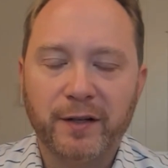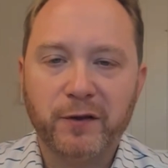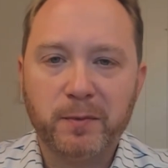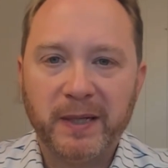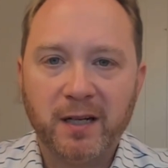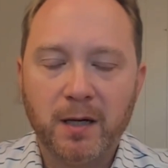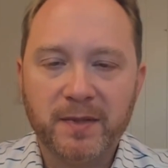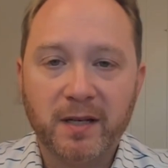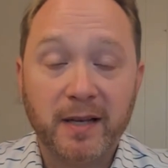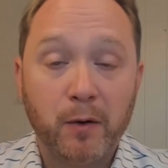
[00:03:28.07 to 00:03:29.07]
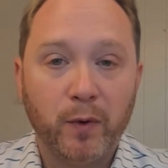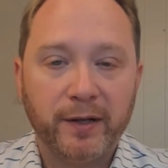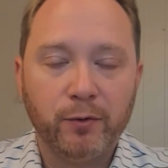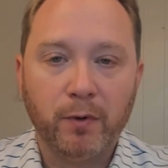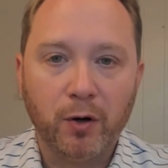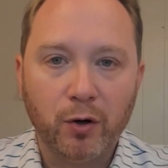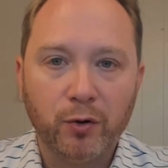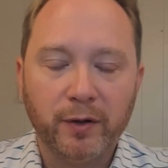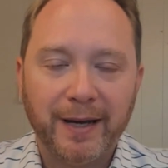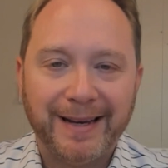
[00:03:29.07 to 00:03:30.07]
difference becomes is that when you
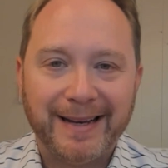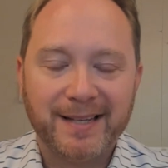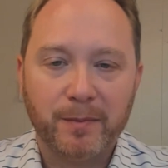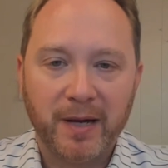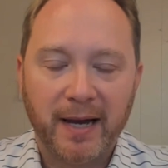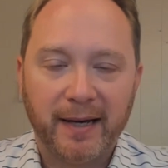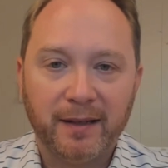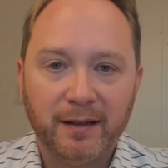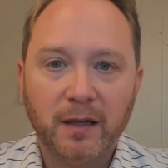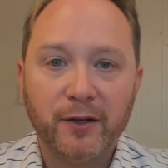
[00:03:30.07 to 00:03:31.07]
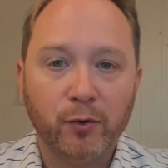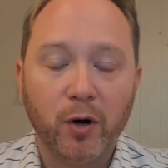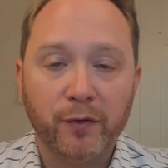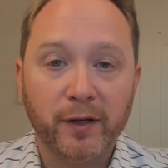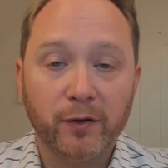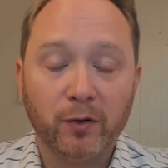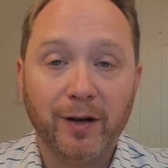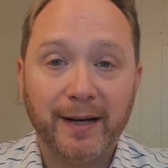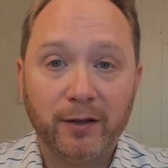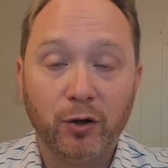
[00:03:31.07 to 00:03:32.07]
own an SMA and you own the
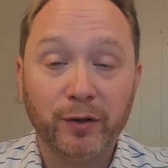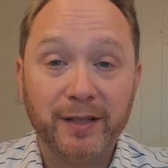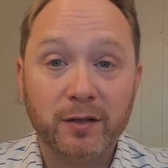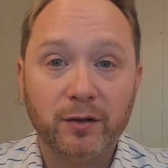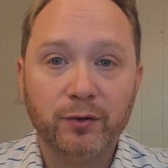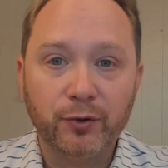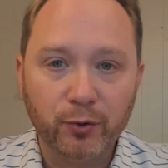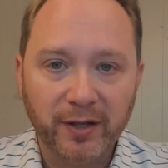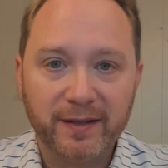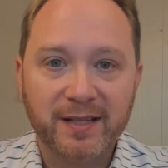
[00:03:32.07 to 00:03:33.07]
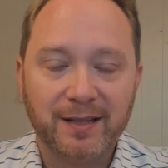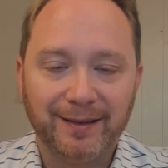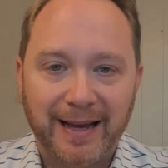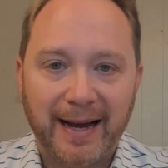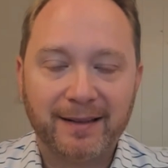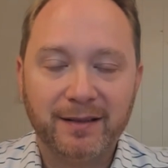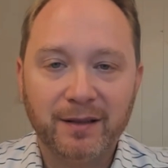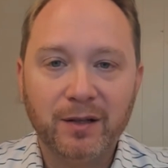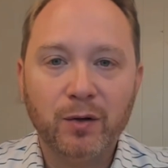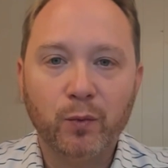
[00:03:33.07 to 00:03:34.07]
underlying holdings, you can select
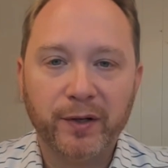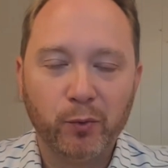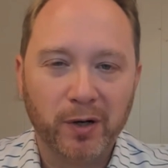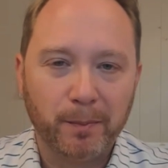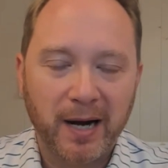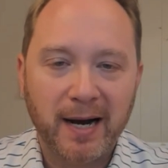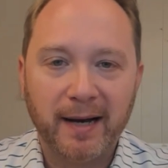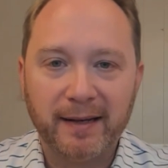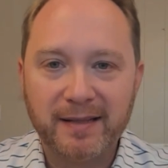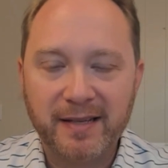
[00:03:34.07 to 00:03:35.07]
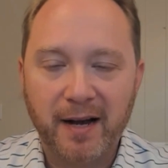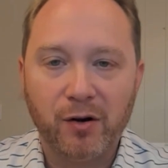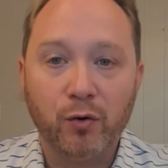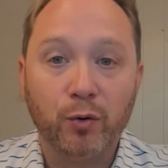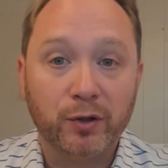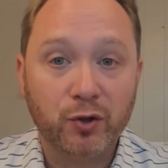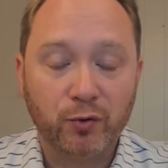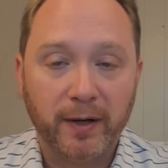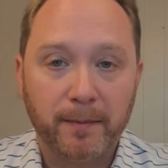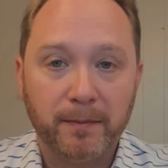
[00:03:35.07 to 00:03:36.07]
when you want to buy, sell, or
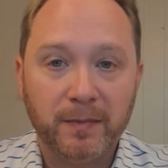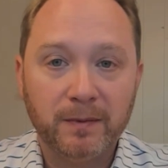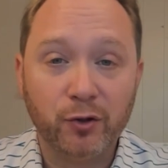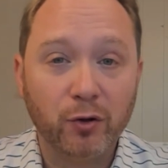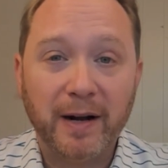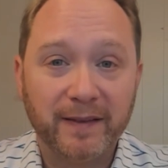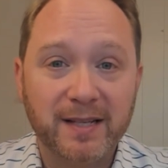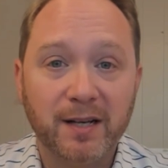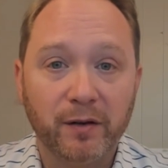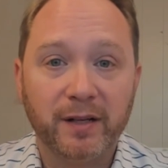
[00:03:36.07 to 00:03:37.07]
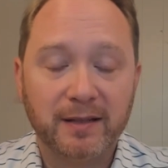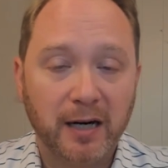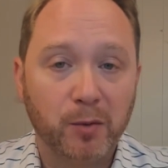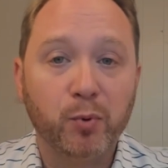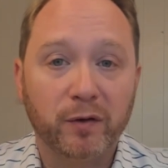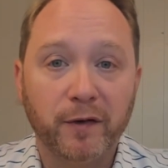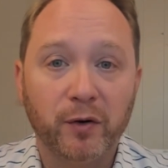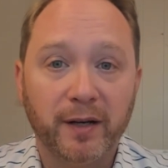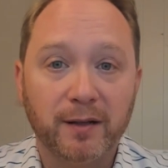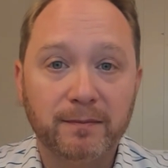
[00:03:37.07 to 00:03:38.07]
trim. You don't have to sell the entire
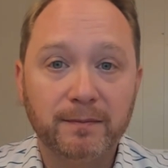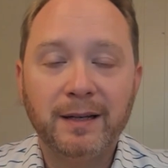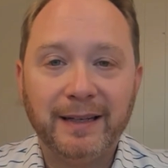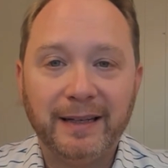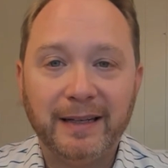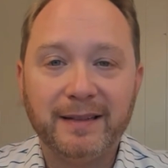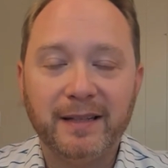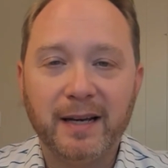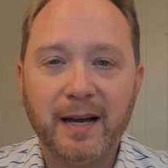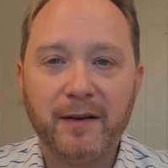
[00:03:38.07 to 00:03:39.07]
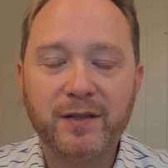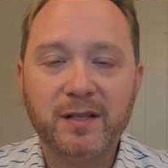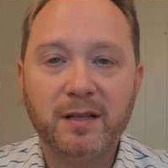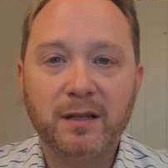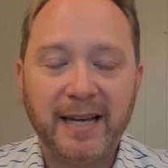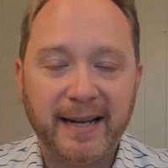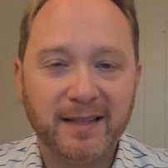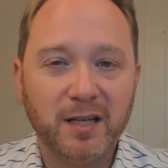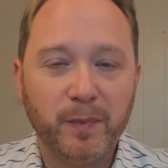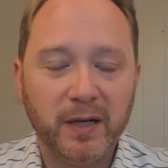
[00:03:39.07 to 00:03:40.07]
portfolio. ETFs tend
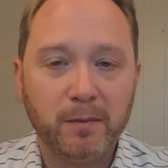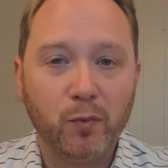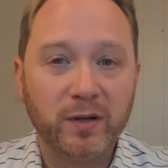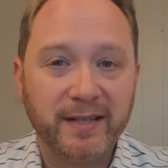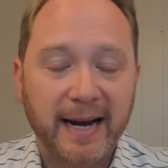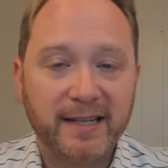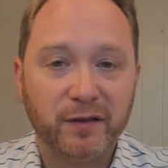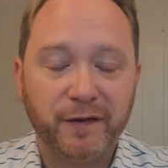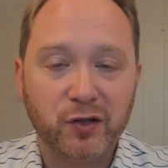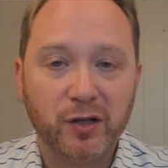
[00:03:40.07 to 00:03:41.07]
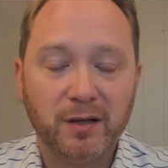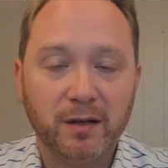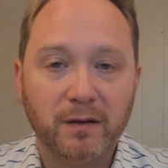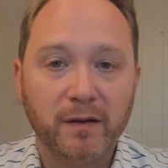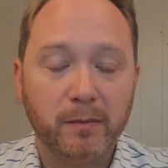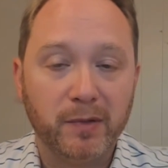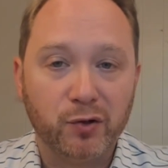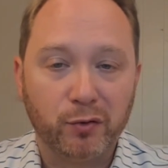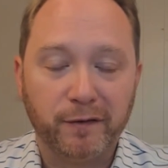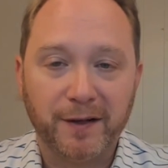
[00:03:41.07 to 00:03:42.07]
to be more tax efficient than
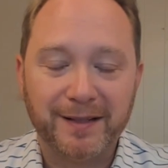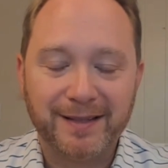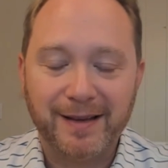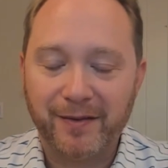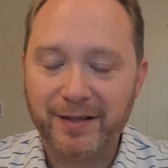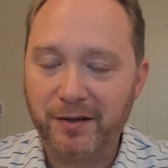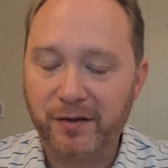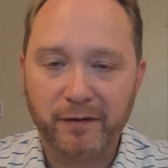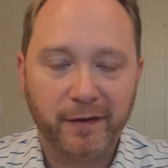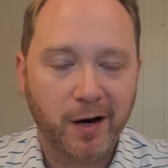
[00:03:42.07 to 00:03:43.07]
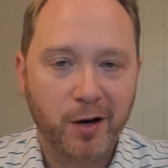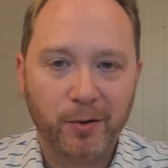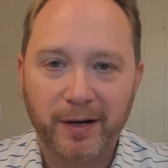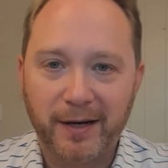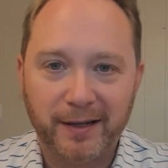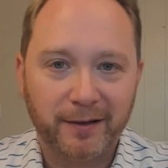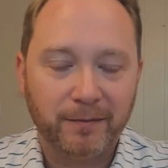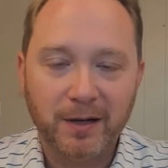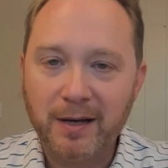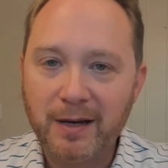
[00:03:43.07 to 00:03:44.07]
mutual funds. Now, this is a
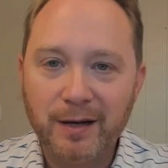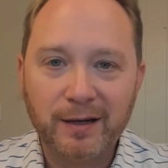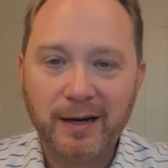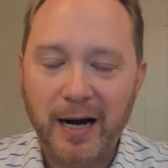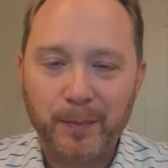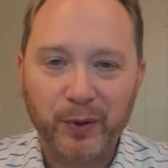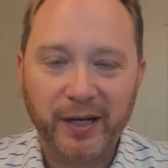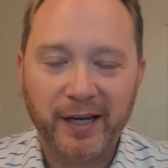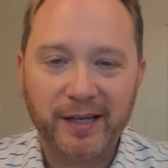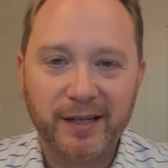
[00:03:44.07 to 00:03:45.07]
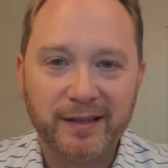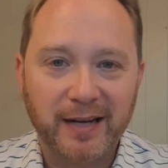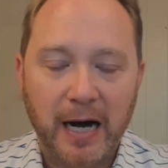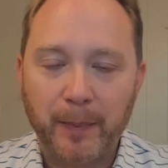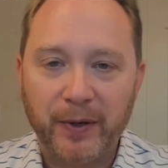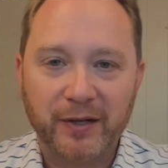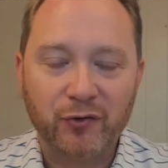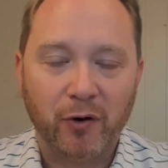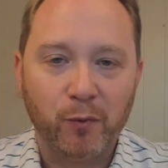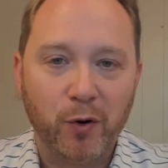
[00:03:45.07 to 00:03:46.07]
very complicated topic,
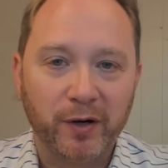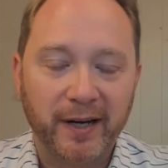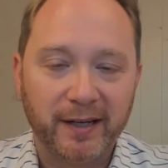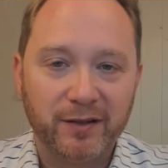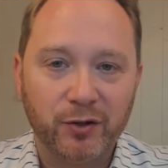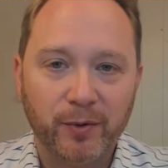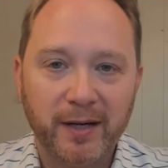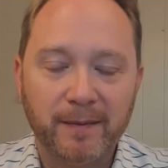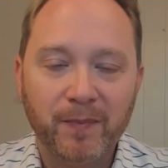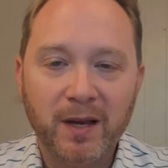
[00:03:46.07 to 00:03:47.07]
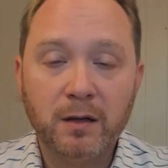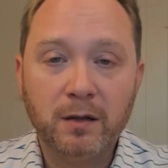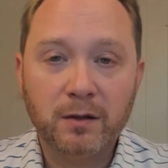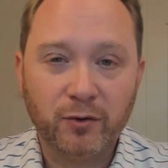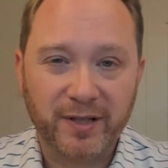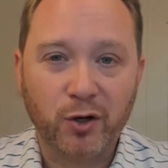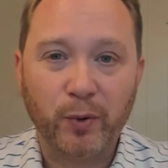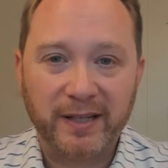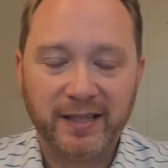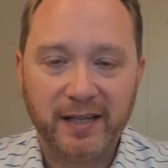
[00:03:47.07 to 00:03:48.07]
so I won't get into it. So, as a
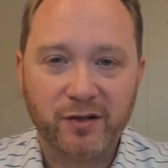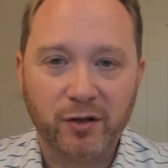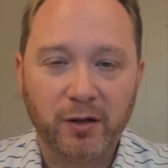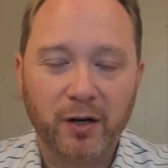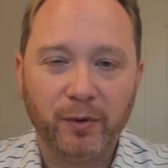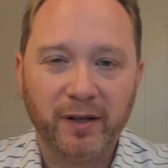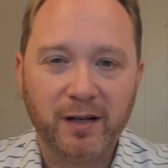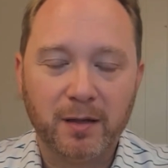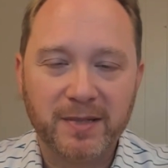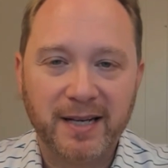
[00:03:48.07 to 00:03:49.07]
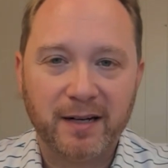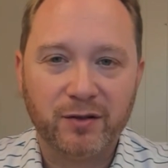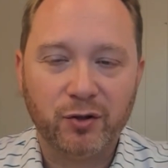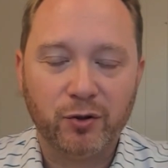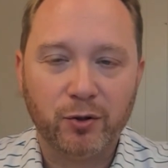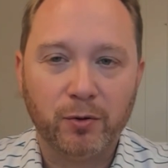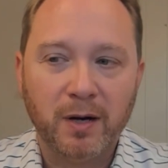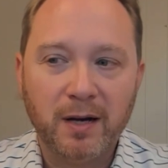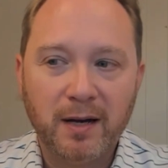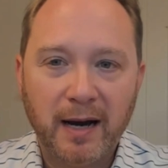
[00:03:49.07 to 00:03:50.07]
quick teaser, it really comes down to
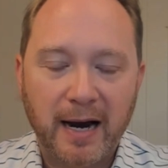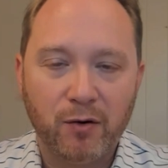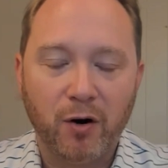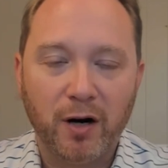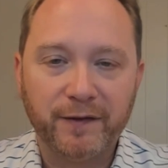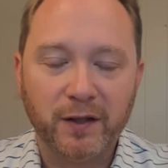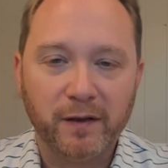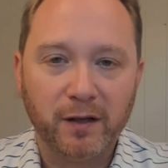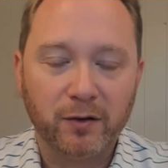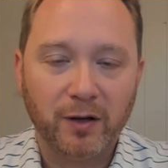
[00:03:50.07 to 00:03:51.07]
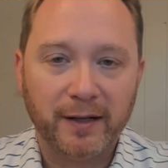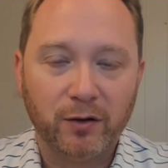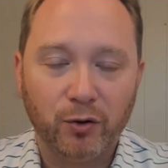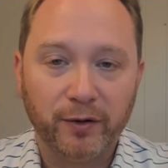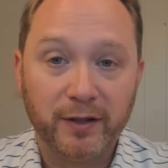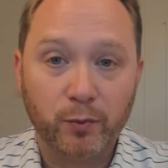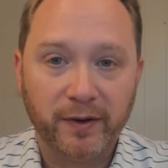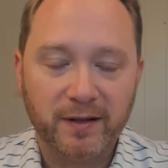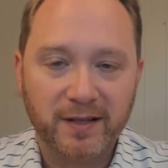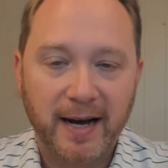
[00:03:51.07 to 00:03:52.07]
how often the underlying holdings
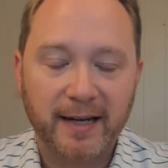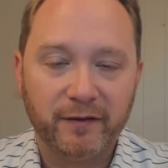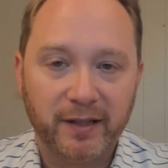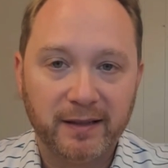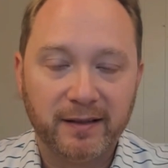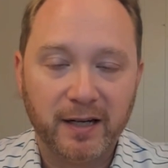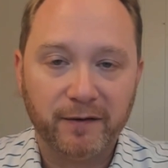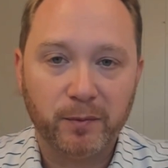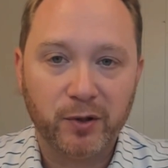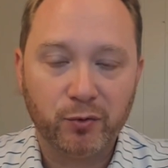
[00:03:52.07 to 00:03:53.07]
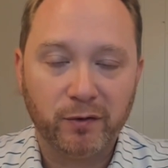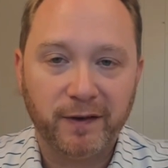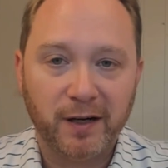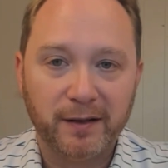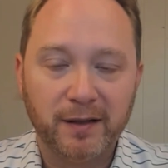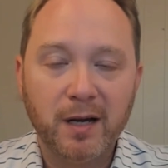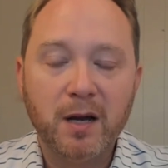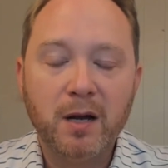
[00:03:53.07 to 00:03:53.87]
within inside of an ETF or mutual fund